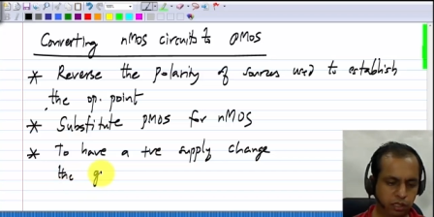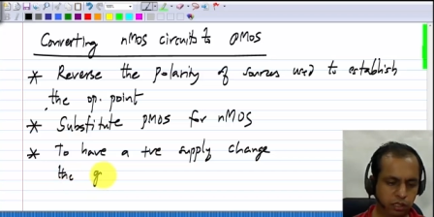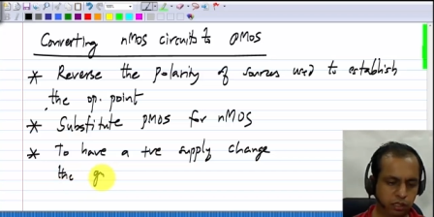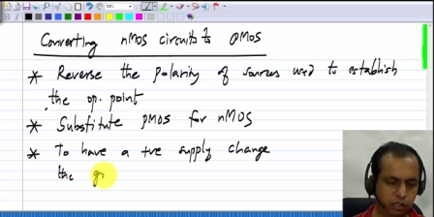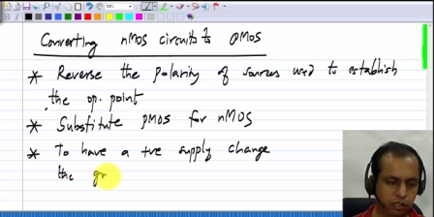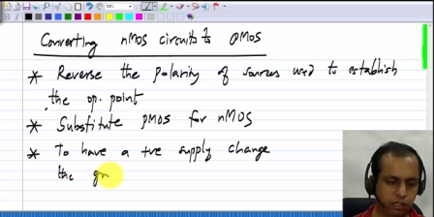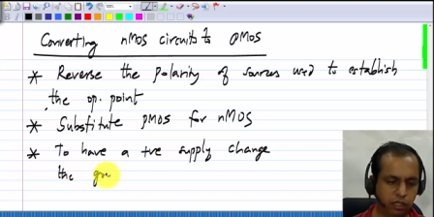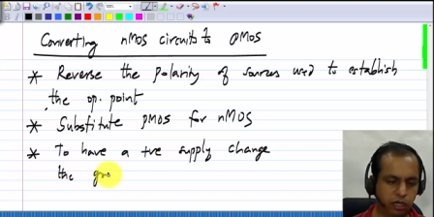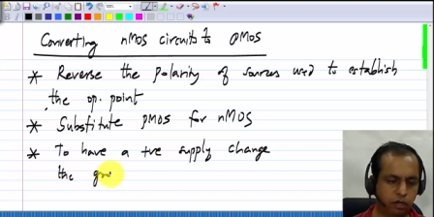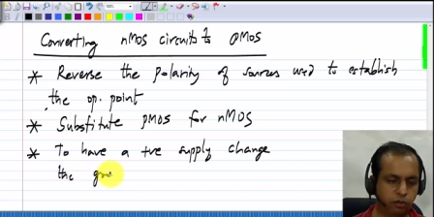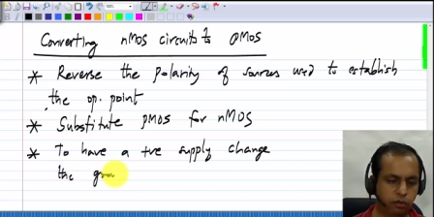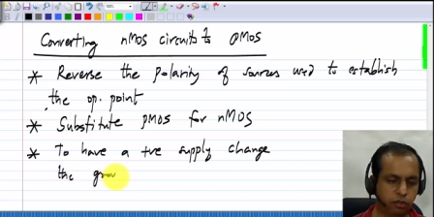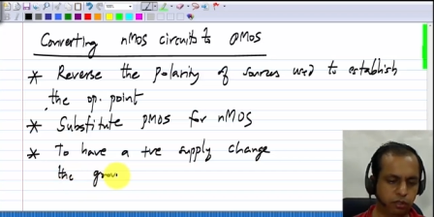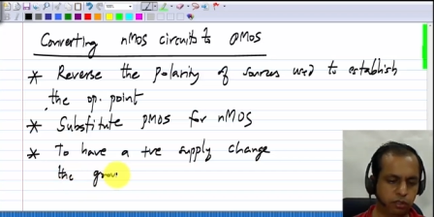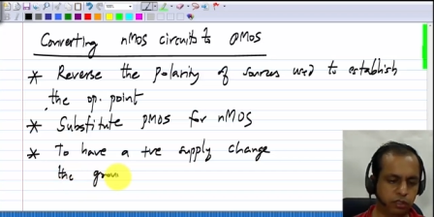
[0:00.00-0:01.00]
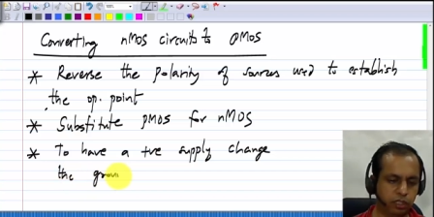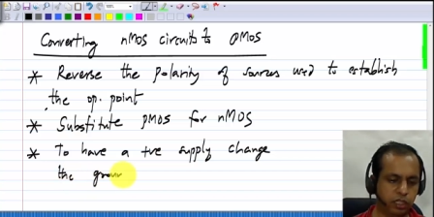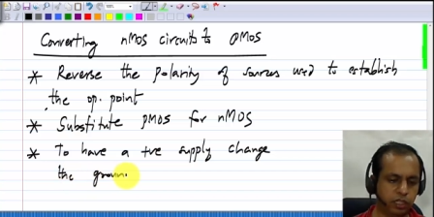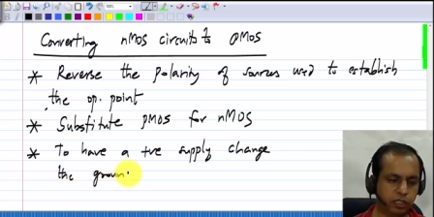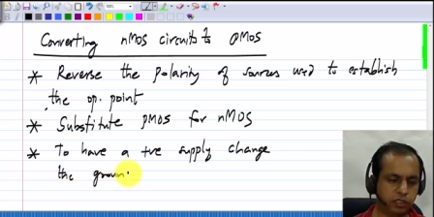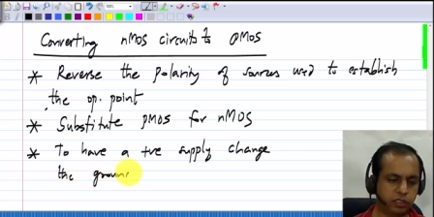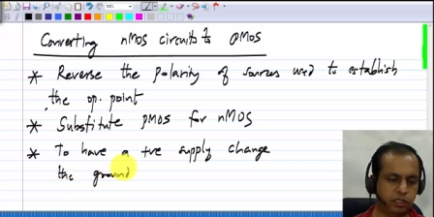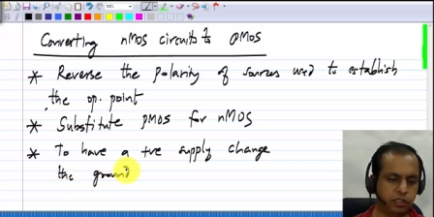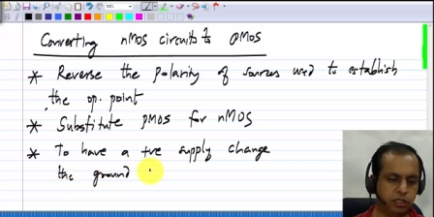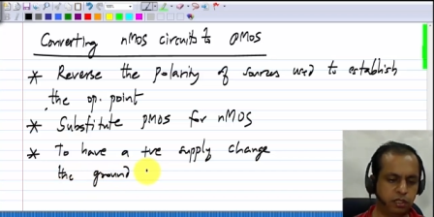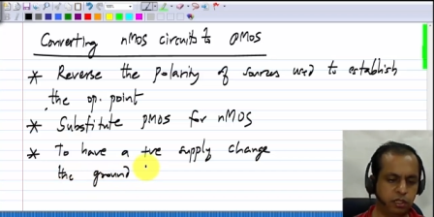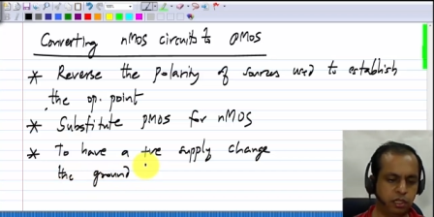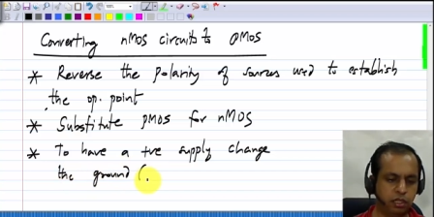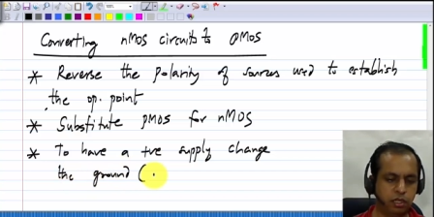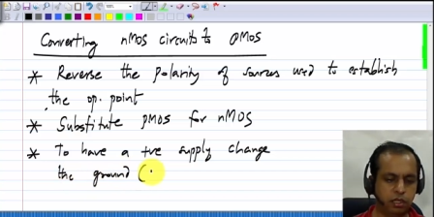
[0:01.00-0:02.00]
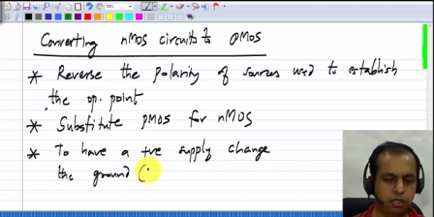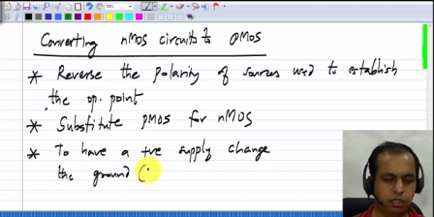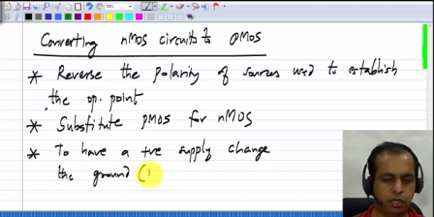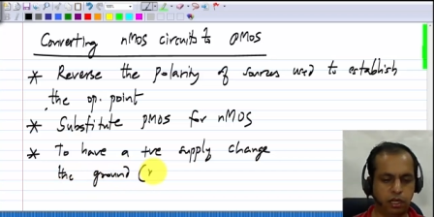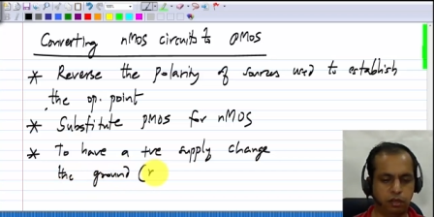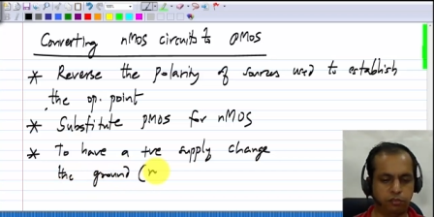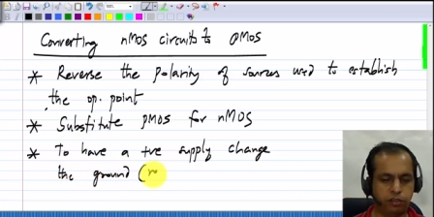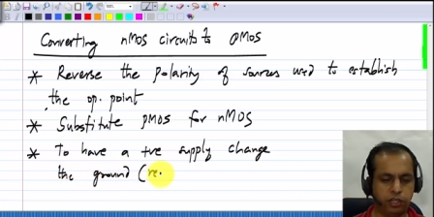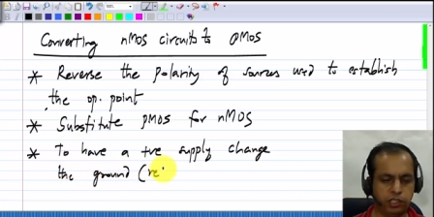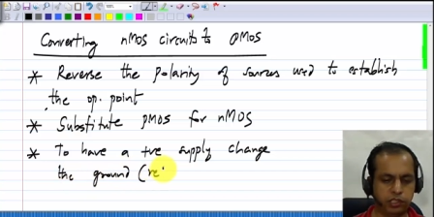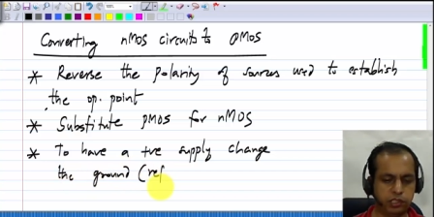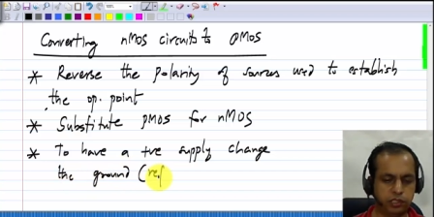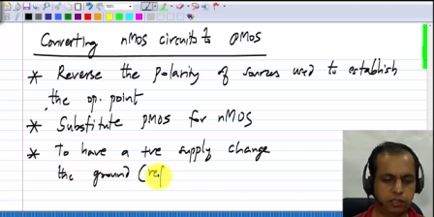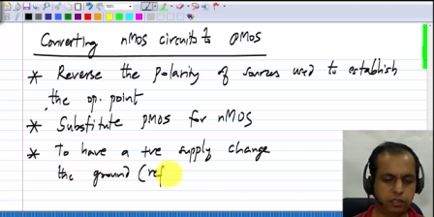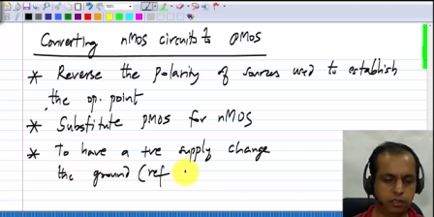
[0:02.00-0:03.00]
the ground, that is the reference,